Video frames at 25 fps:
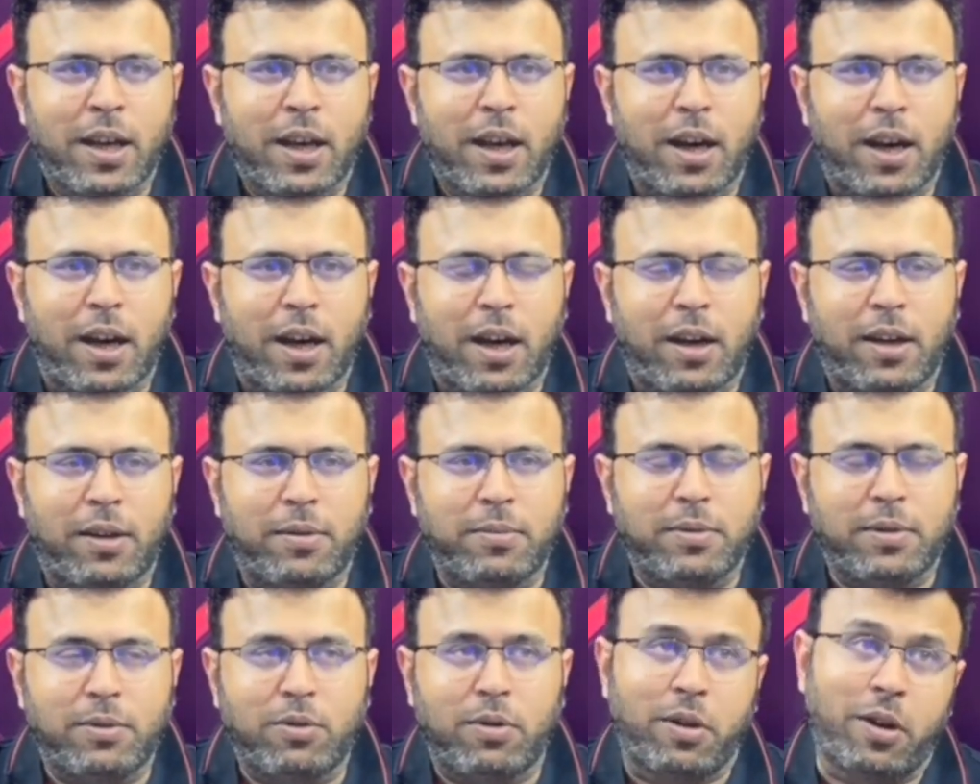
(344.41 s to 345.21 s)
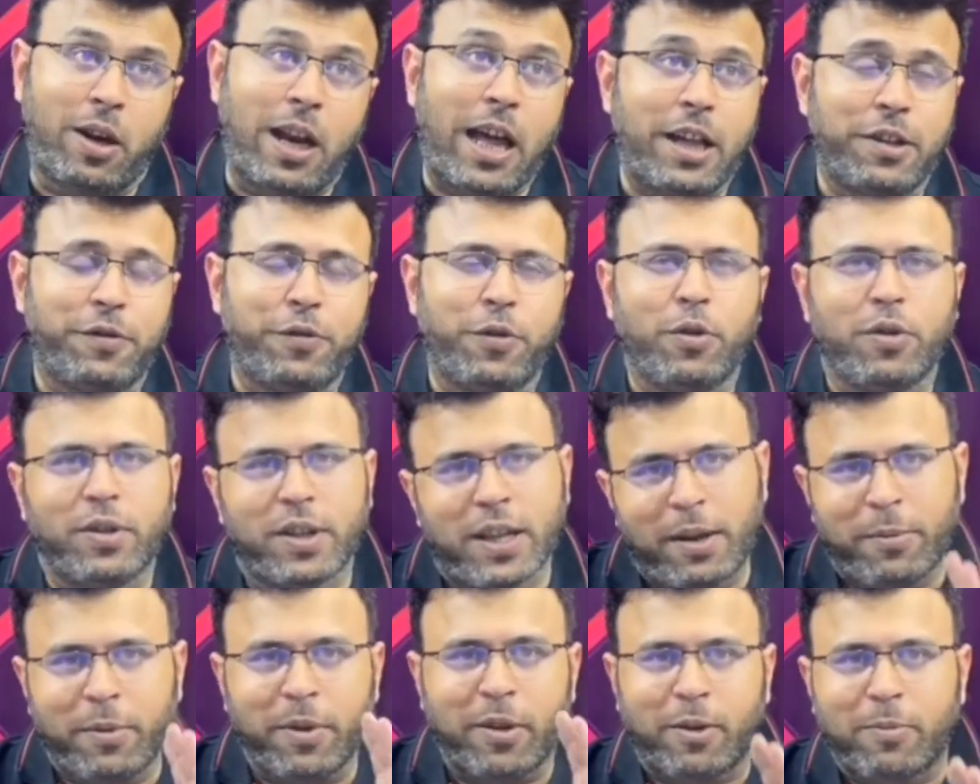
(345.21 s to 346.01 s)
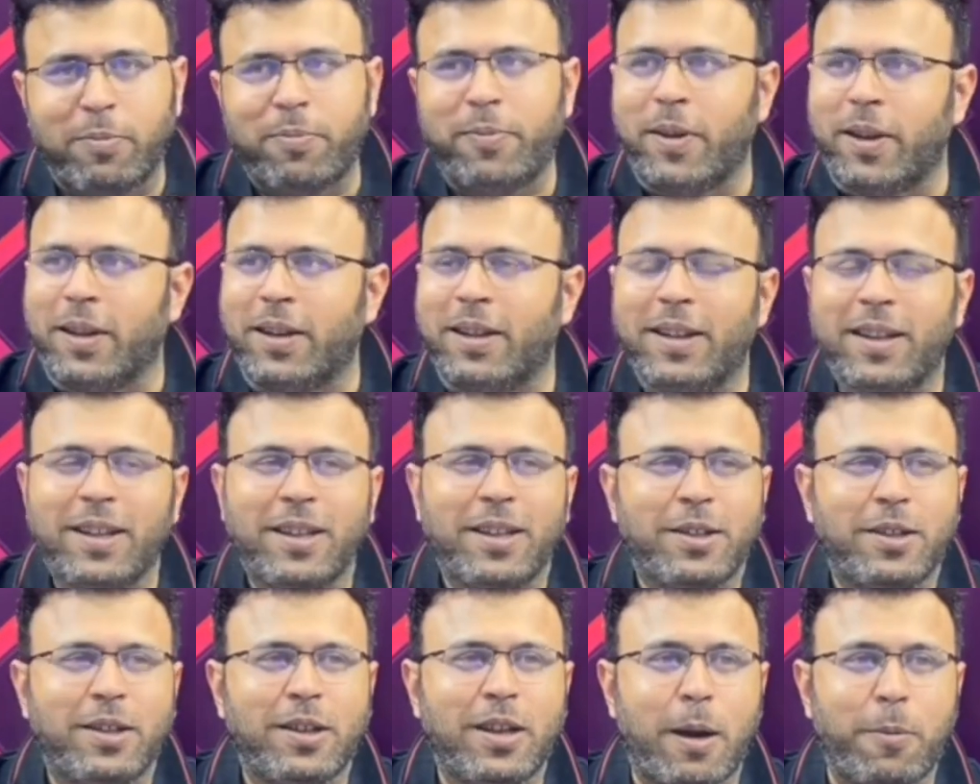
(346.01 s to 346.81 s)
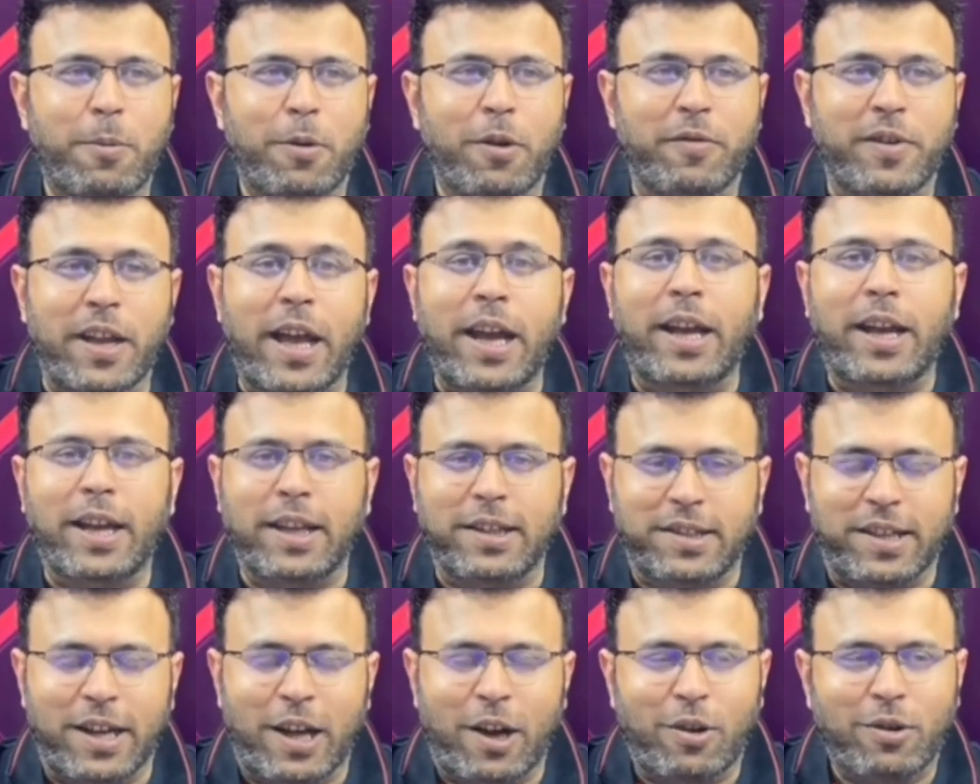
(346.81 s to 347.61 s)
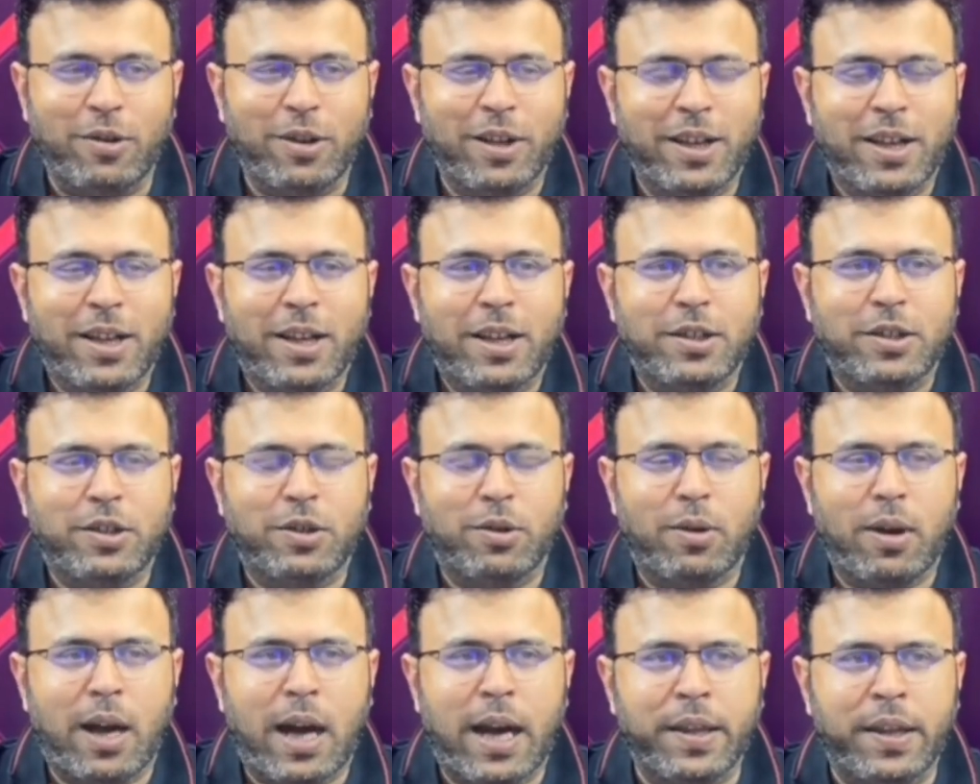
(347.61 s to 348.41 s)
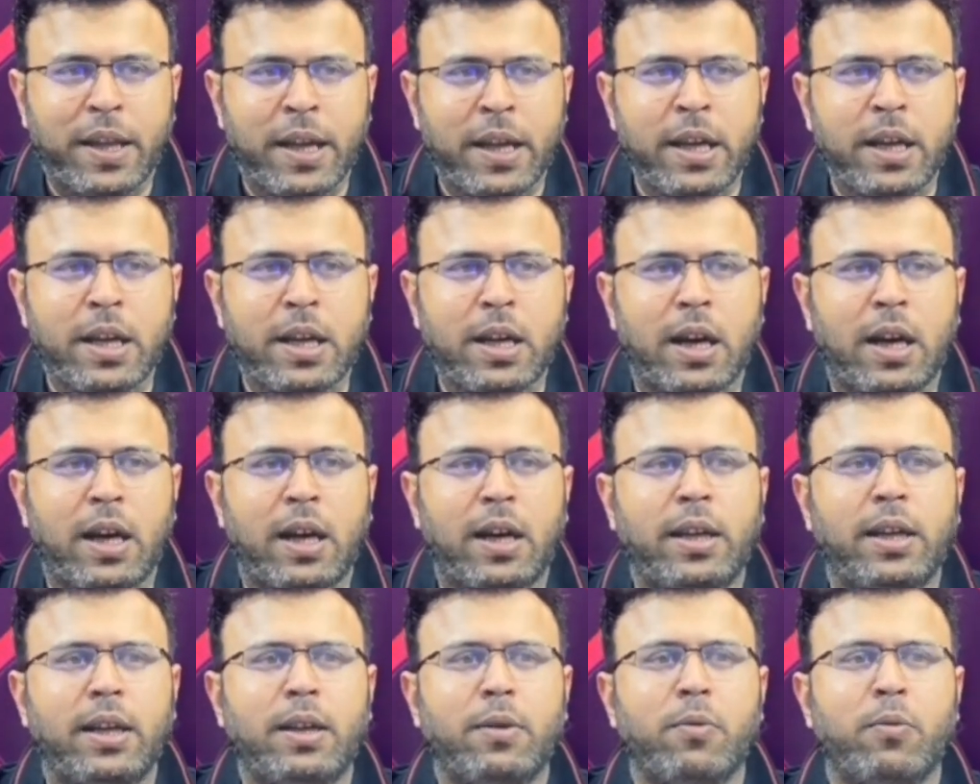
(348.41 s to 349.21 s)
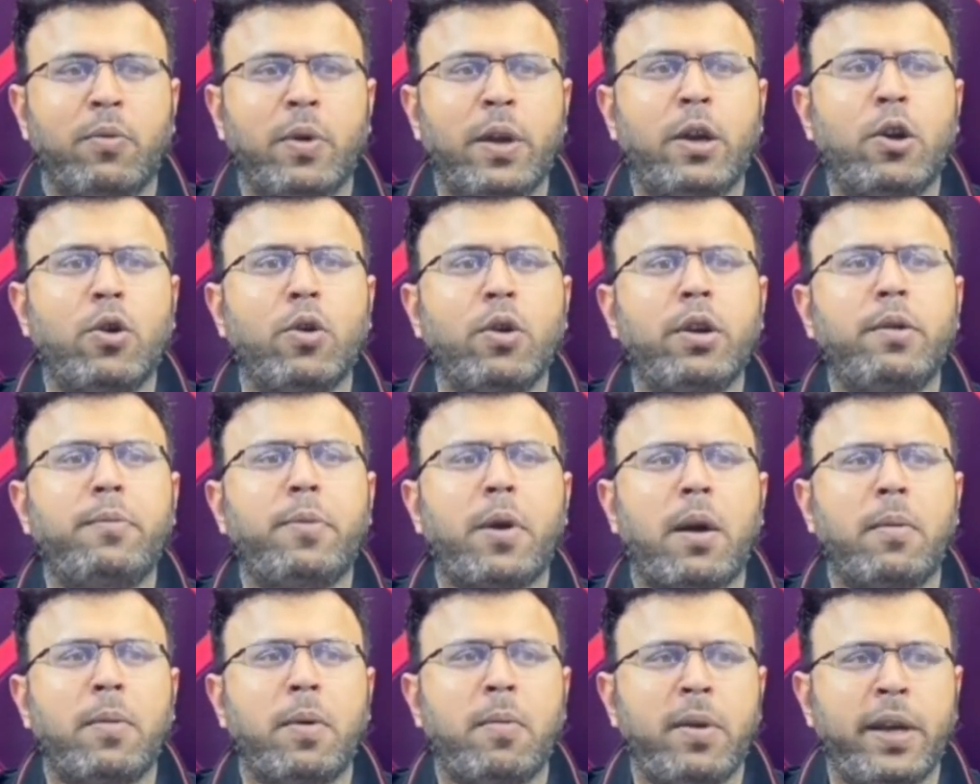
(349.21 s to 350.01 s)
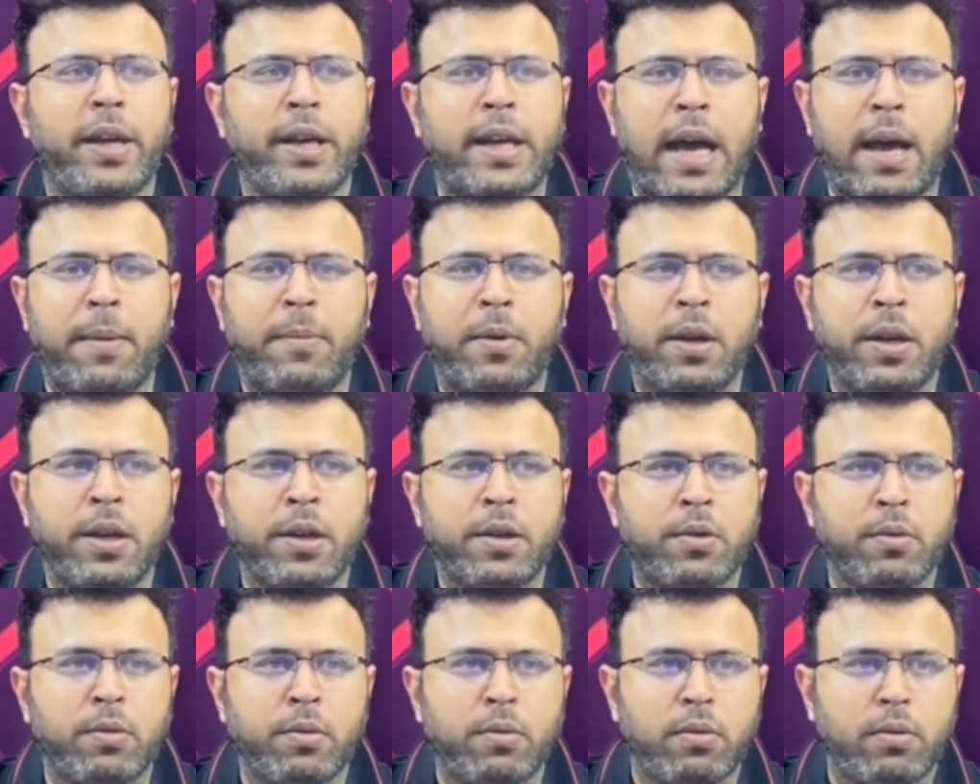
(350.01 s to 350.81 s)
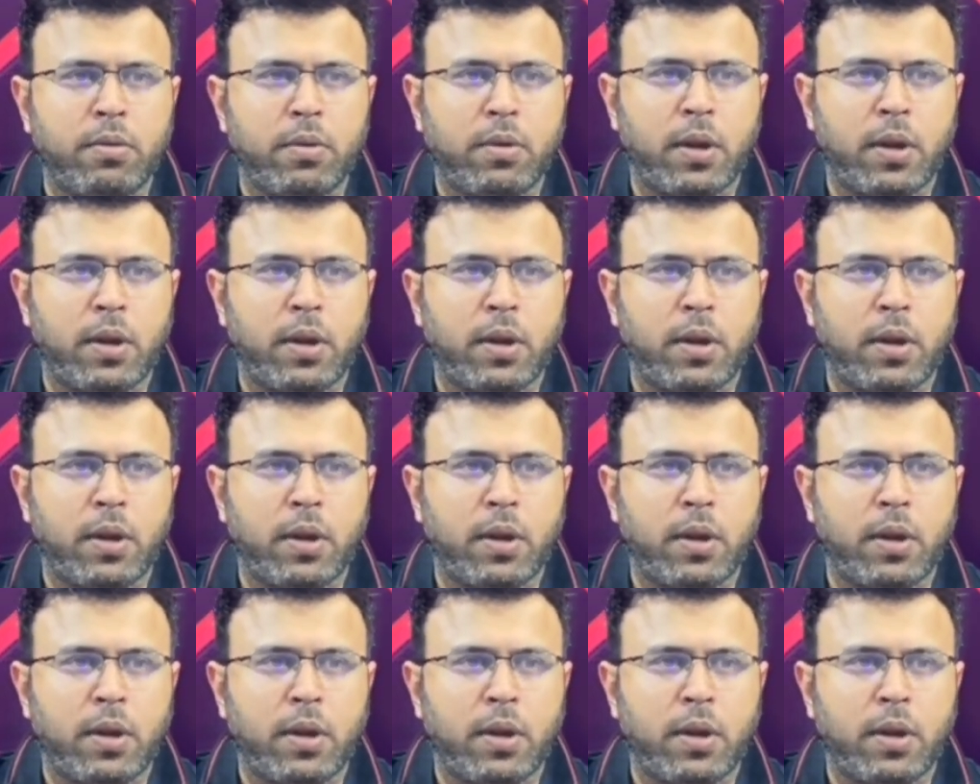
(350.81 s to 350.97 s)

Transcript: Not last few years, I mean, a couple of decades now. So I think we could probably dabble into